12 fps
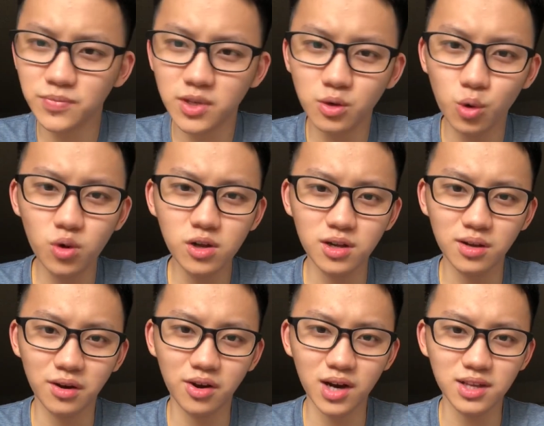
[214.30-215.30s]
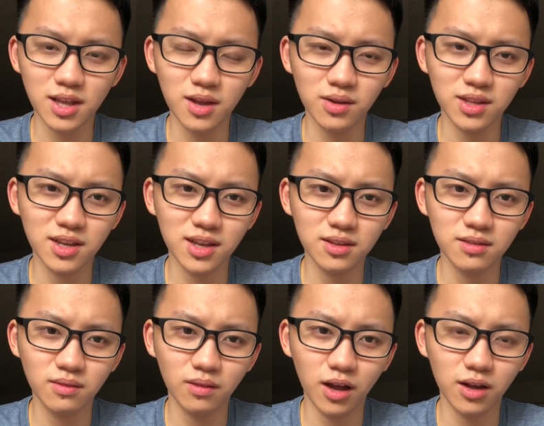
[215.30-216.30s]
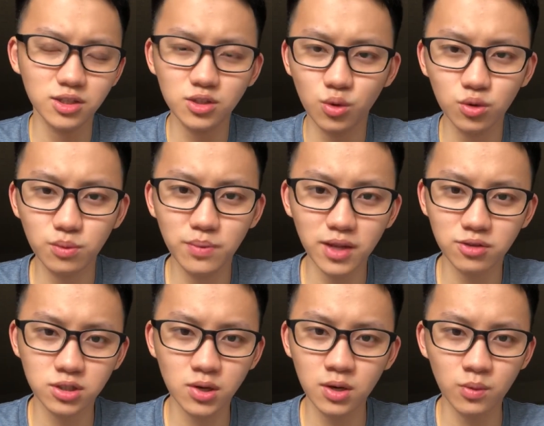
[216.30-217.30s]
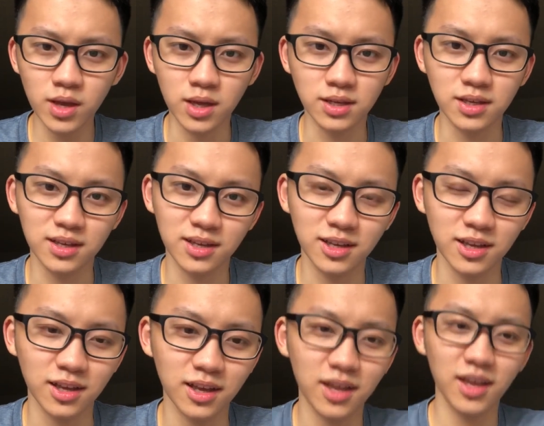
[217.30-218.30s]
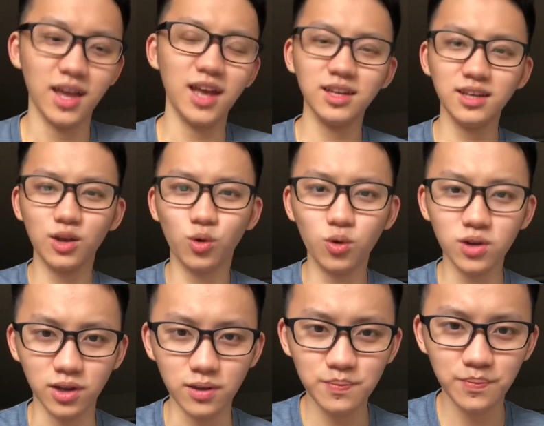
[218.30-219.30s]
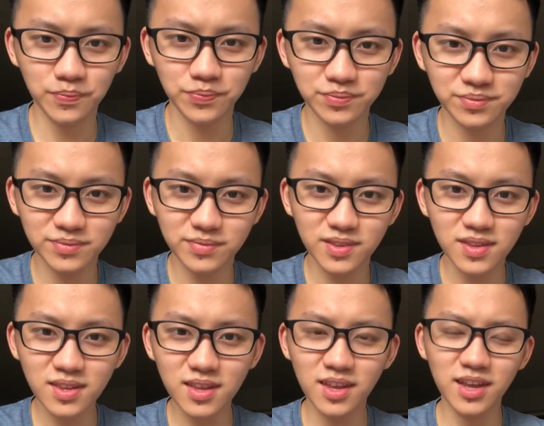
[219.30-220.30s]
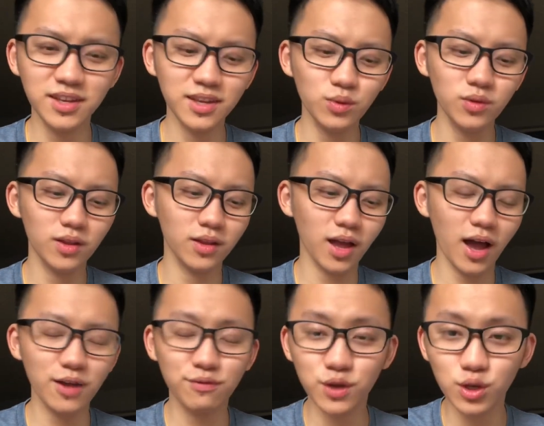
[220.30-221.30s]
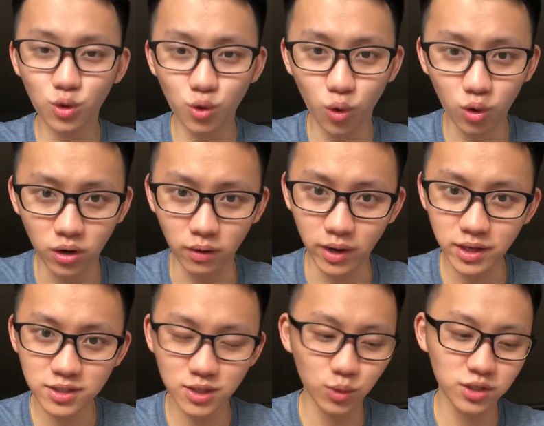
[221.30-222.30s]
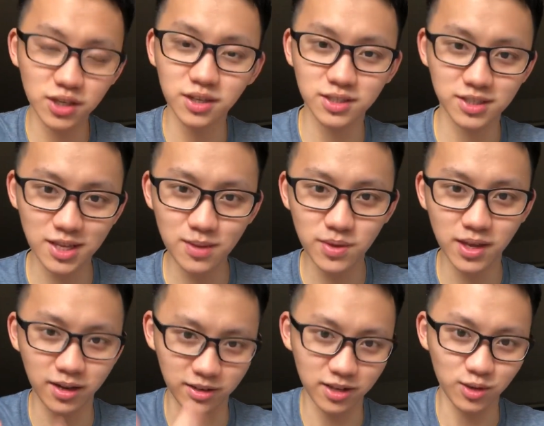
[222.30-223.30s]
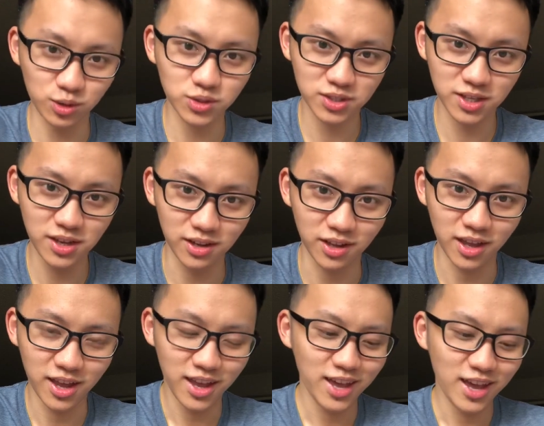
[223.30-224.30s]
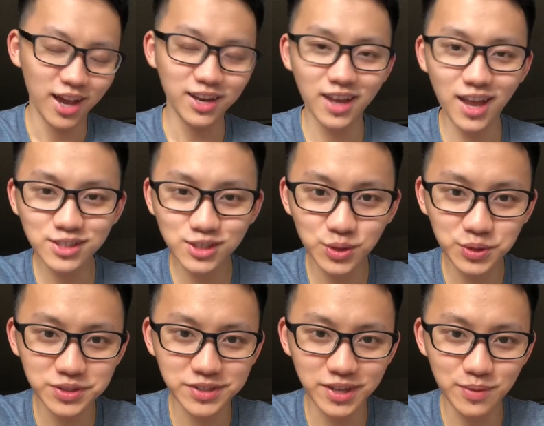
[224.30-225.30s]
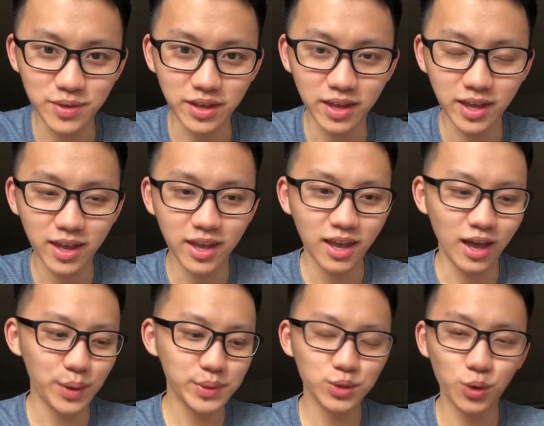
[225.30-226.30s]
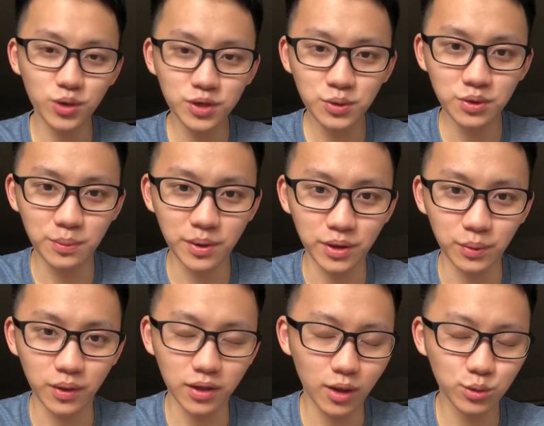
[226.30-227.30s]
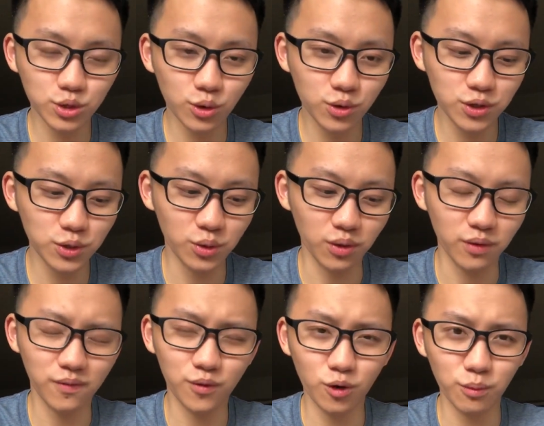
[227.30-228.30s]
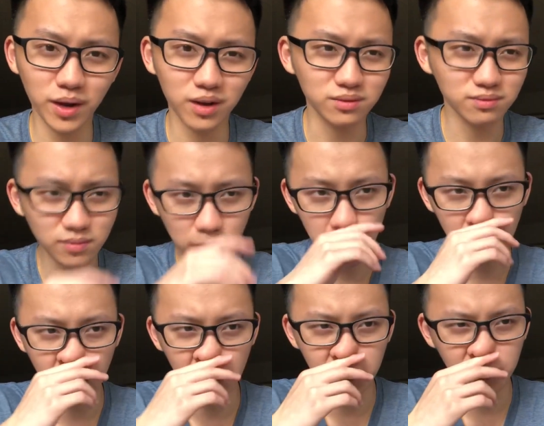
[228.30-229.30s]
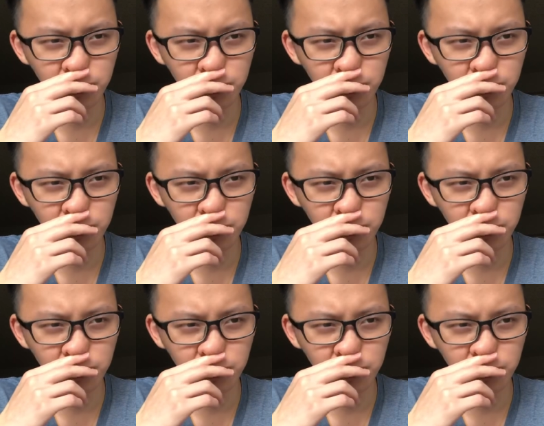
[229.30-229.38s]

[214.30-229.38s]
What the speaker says: call her right now and then I just go to bed straight away. And then I called her and then I video called her, right? So she can see me and I can also see her. And as she could see me, I was talking to her for about only